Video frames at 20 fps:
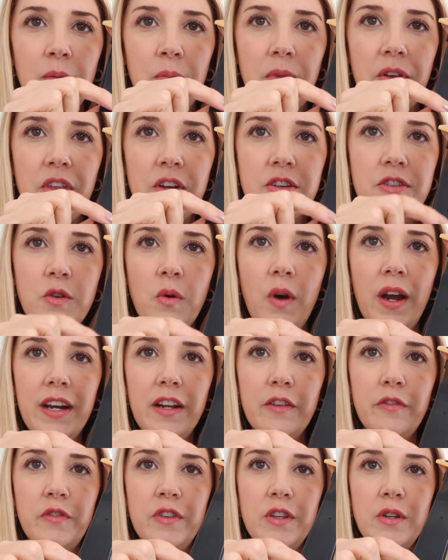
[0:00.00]
but there's quite
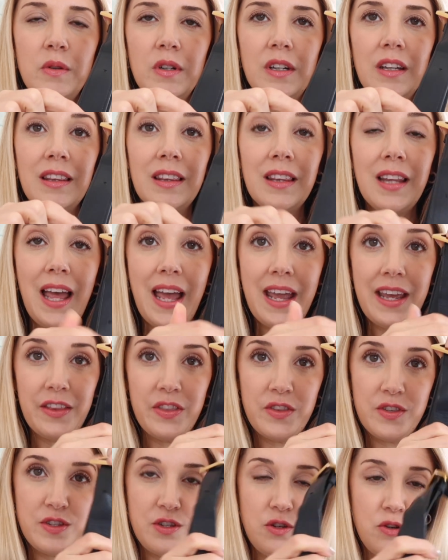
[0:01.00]
a few
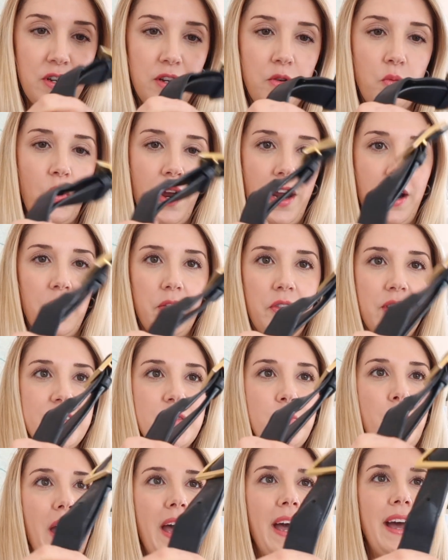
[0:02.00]
lengths you can wear
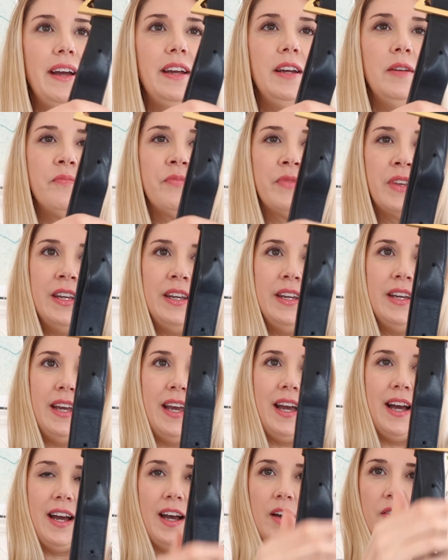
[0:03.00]
this bag.
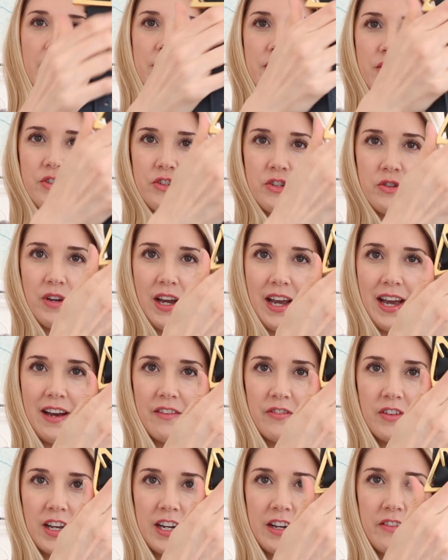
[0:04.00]
And you do
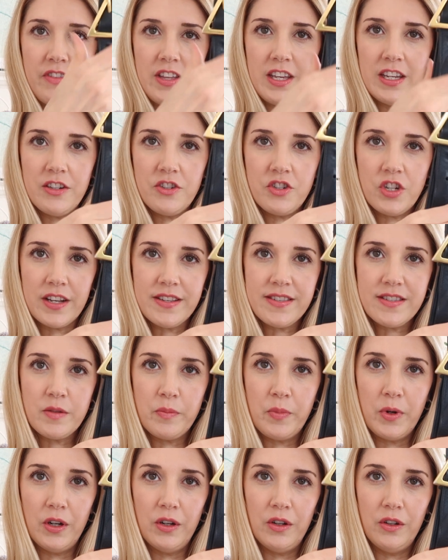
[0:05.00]
have kind of the
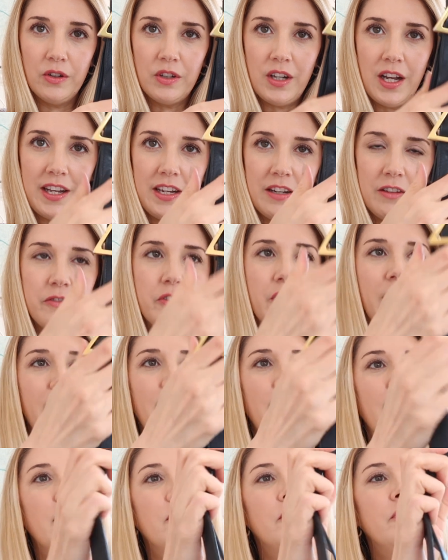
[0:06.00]
adjustable kind
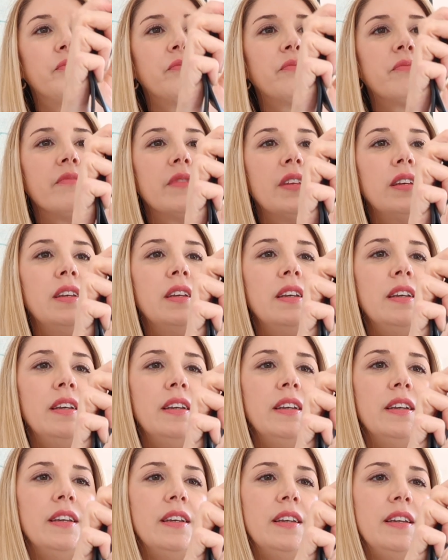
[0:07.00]
of,
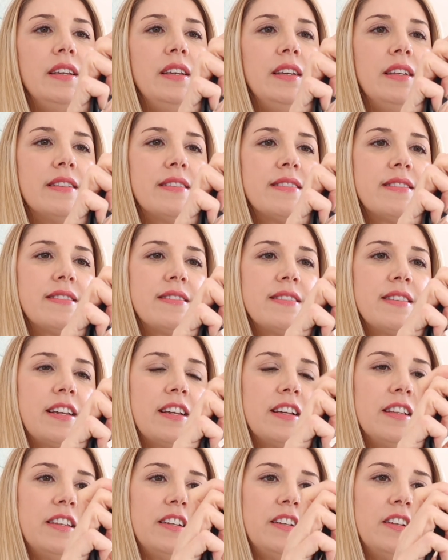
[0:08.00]
it's
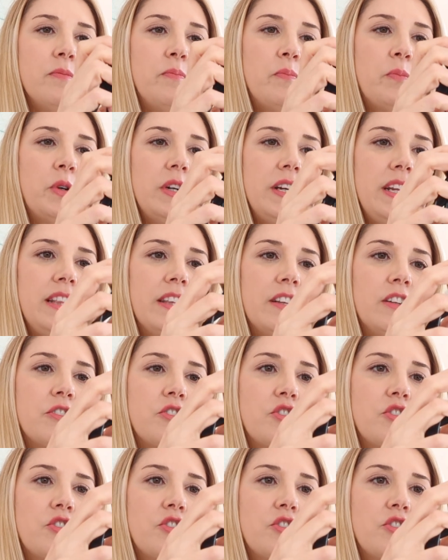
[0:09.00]
like a little pretty little